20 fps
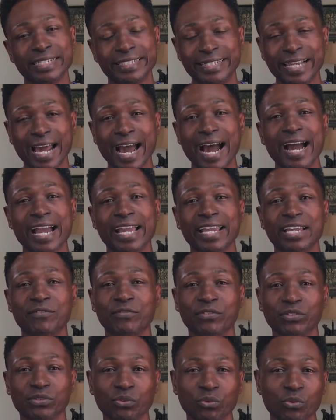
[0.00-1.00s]
dying
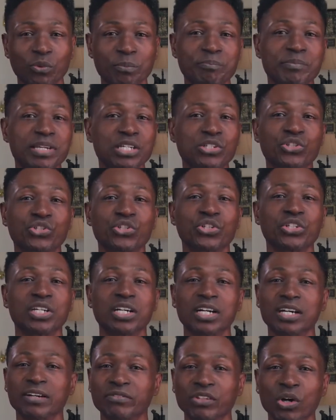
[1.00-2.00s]
for the remission
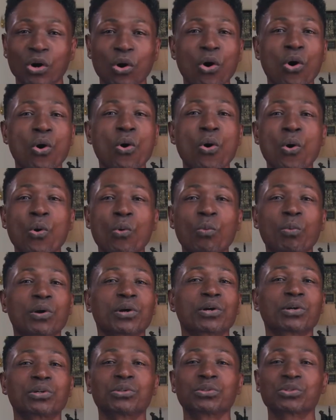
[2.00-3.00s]
of the whole
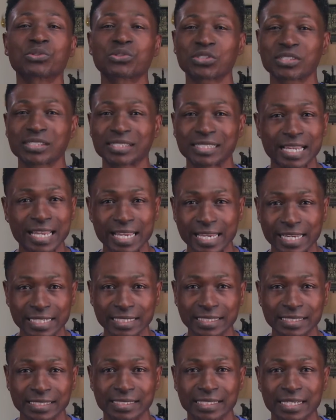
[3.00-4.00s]
world's
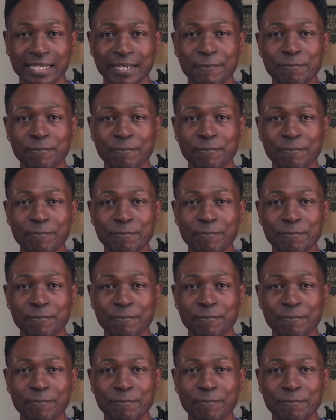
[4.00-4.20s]
sins.